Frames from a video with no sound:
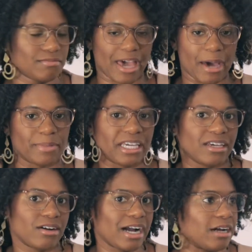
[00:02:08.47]
happening
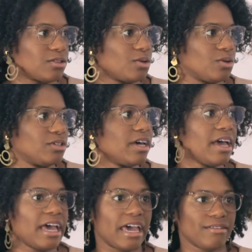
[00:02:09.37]
in our household
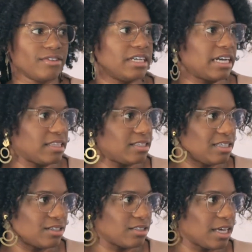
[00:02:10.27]
every night at the
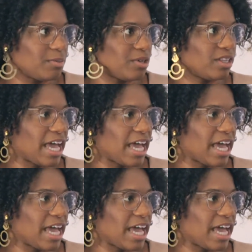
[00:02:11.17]
dinner table.